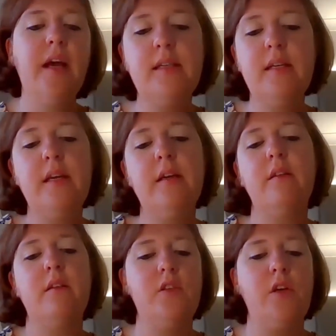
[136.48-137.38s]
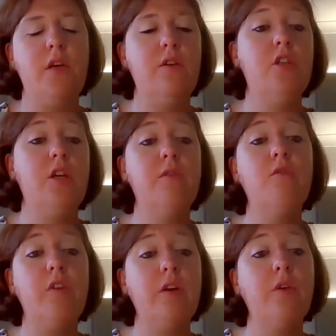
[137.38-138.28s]
satiety, and so you
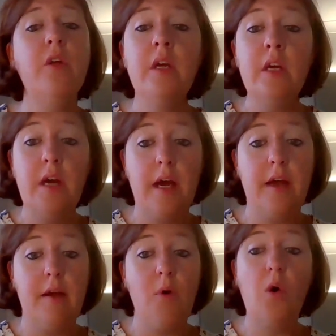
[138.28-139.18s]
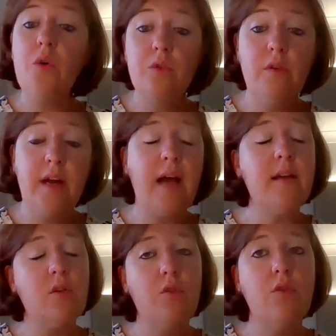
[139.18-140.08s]
don't feel
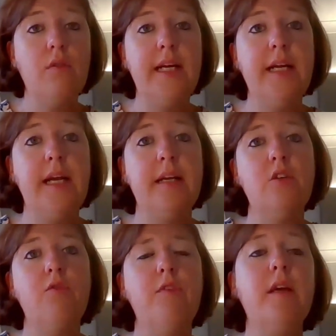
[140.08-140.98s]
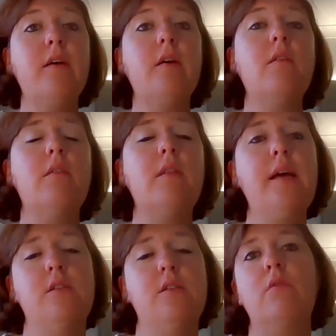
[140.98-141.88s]
hungry, and you'll feel
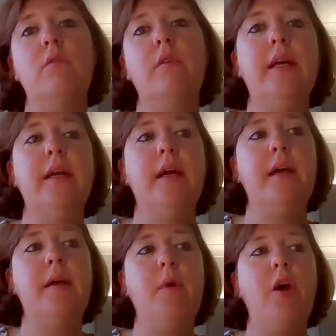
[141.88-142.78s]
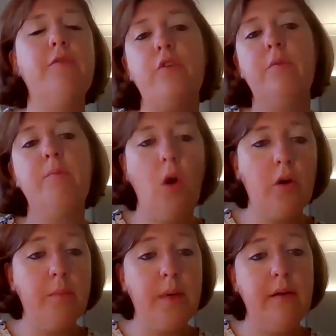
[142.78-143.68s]
less hungry over a
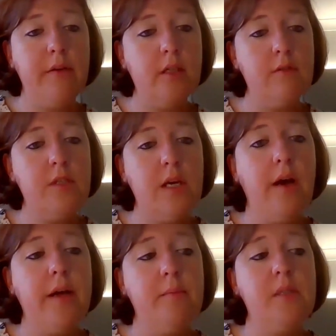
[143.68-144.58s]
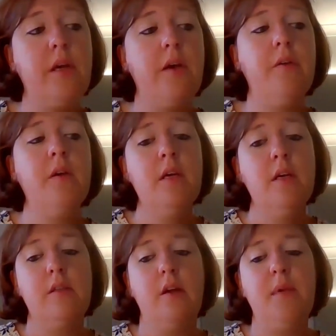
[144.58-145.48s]
longer period of time. So
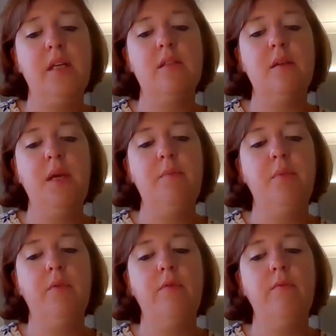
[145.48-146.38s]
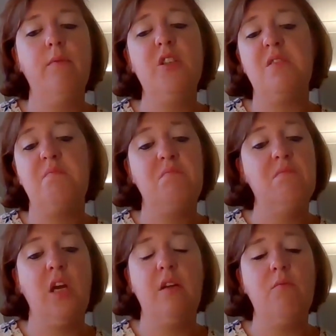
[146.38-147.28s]
it means that people just
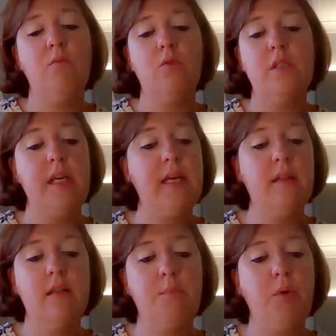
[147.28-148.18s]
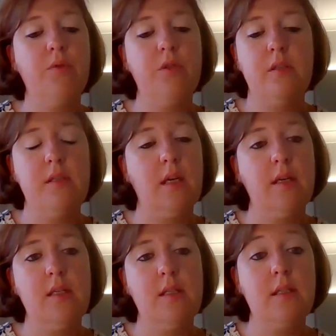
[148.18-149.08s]
don't want to eat the portion
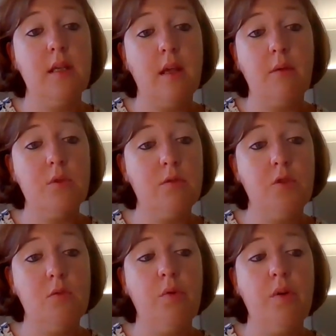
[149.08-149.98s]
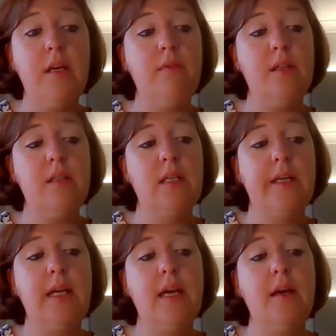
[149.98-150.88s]
sizes that they would have done
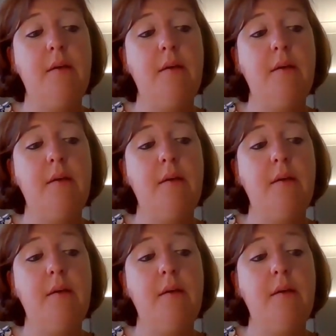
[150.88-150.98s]
previously.